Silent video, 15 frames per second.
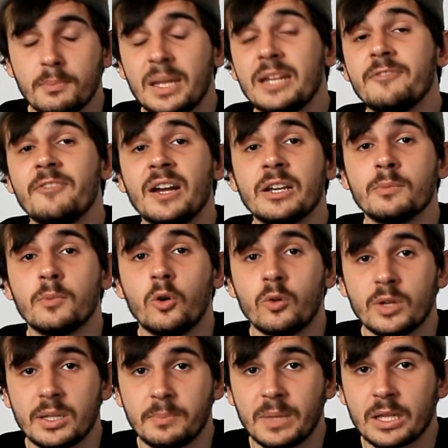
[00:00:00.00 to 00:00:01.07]
Many find
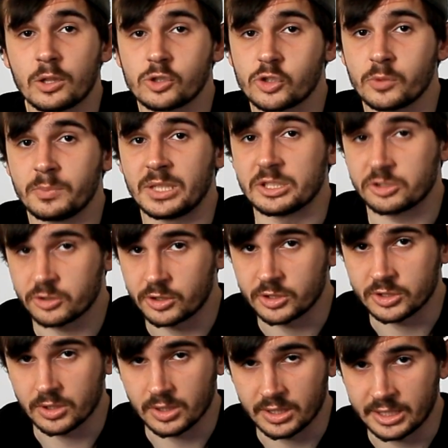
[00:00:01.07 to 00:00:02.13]
Horthy Miklós to be a
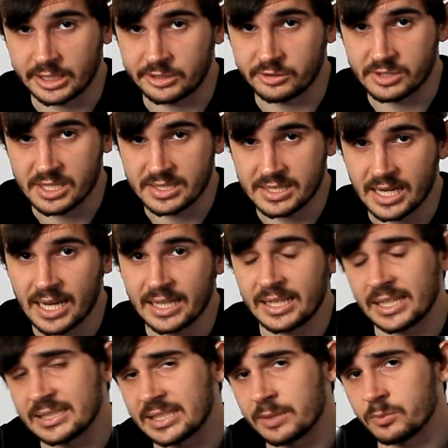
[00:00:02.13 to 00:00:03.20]
scourge on Hungarian society,
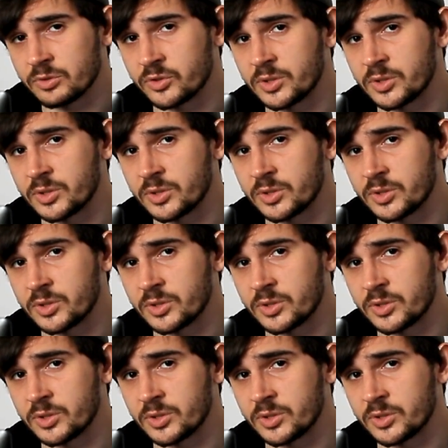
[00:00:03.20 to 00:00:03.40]
as he was